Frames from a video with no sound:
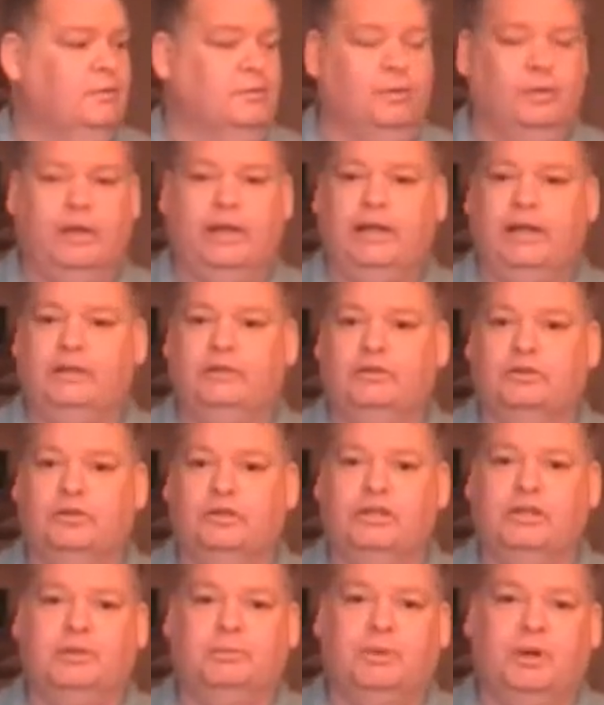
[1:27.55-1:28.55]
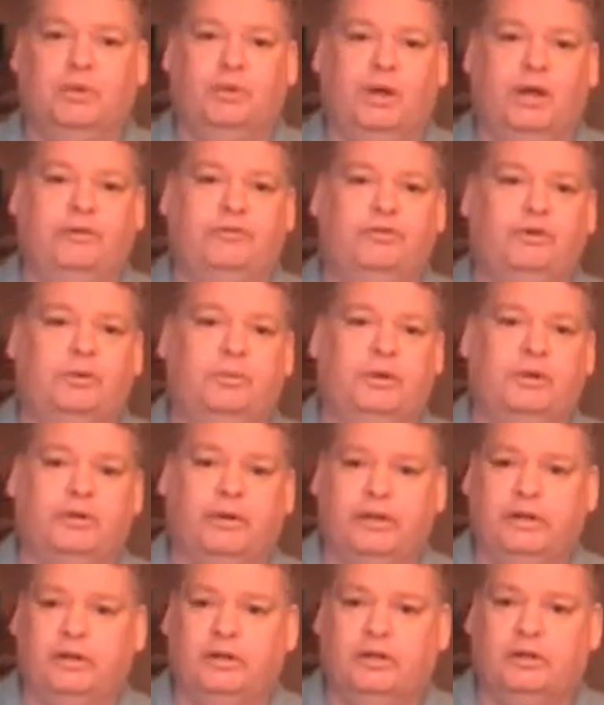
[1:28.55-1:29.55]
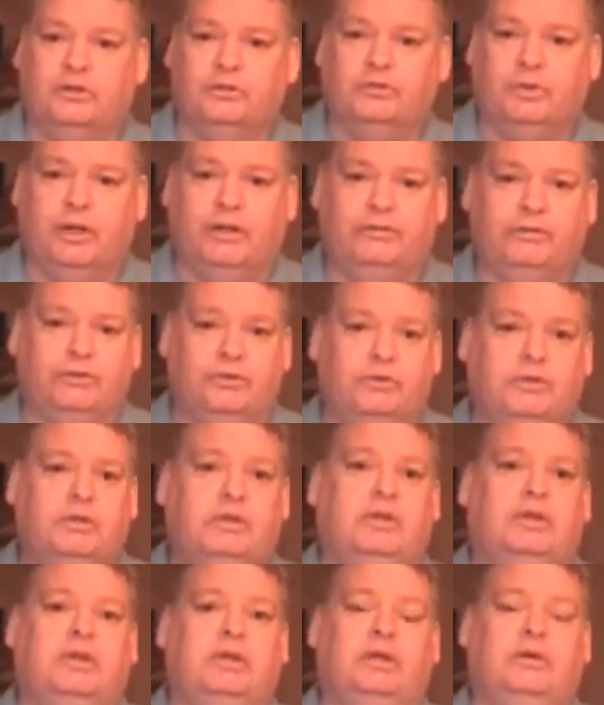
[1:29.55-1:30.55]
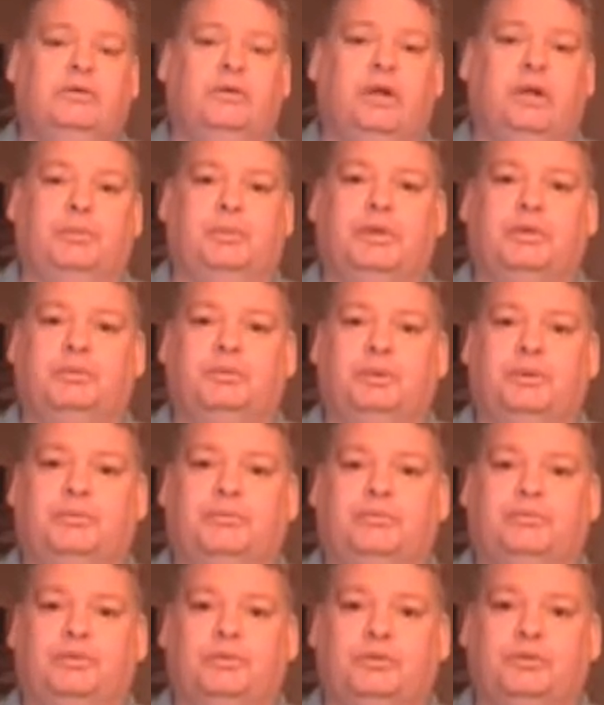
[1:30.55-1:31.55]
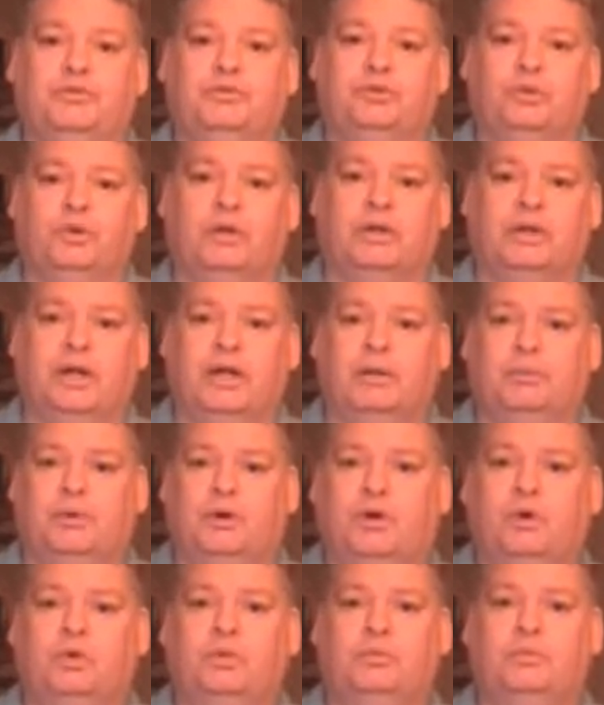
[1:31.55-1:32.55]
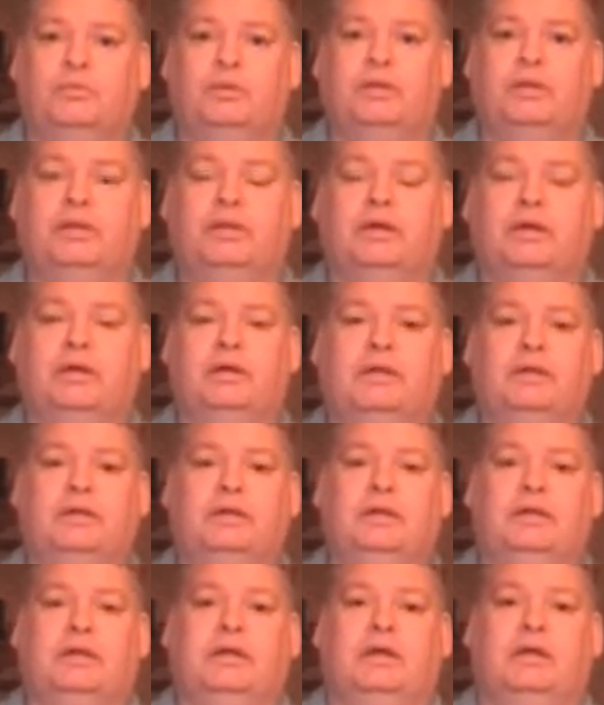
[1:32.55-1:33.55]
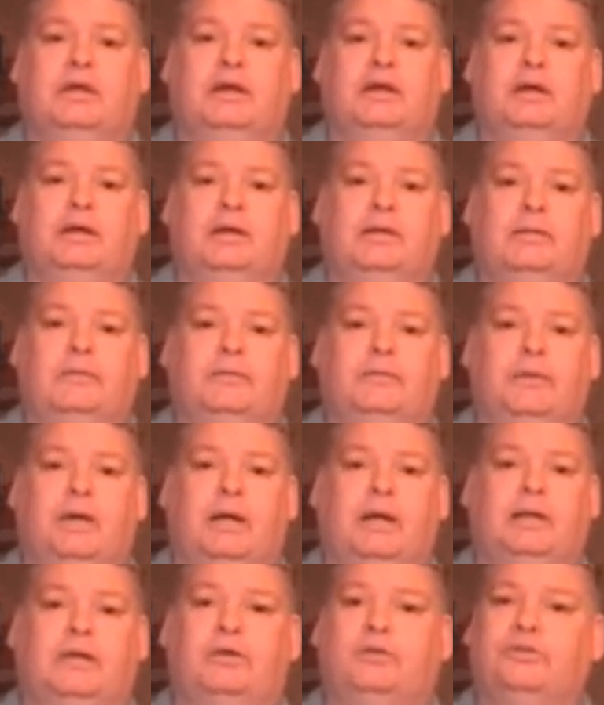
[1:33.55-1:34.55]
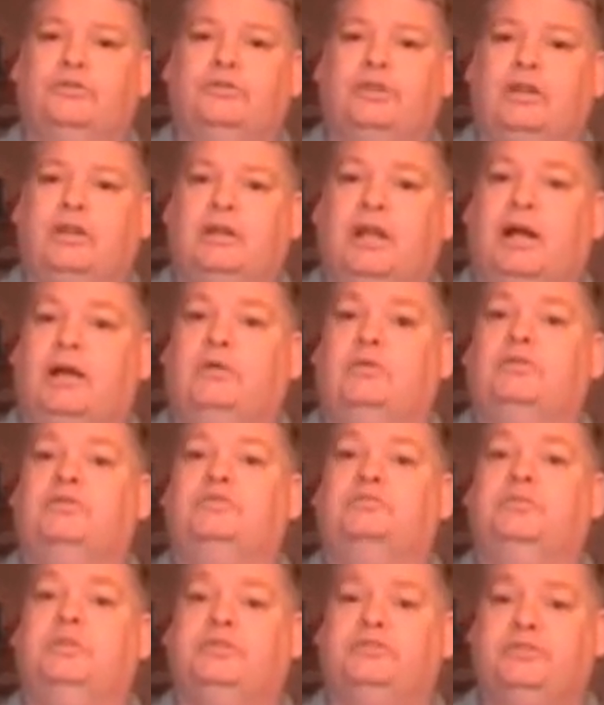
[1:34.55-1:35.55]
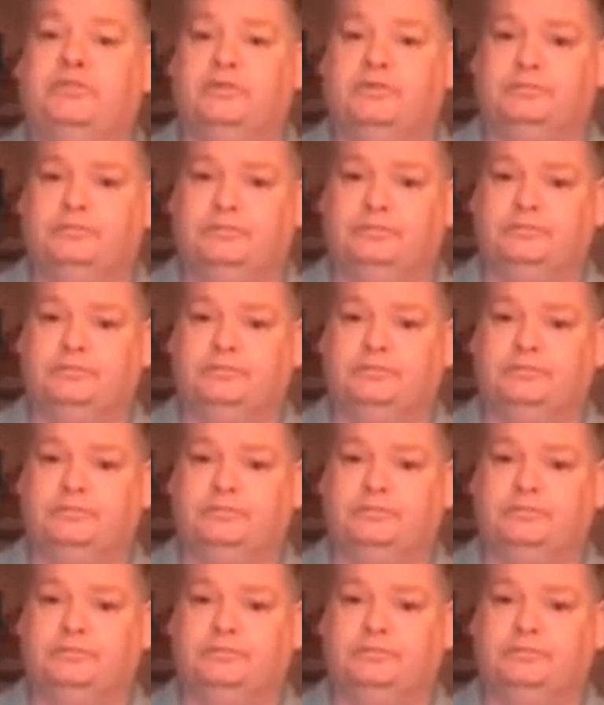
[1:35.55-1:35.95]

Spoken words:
When I got to looking at my rifle, my granddaughter's rifle, when I picked them up from the store and got them home, and I noticed that lock was missing.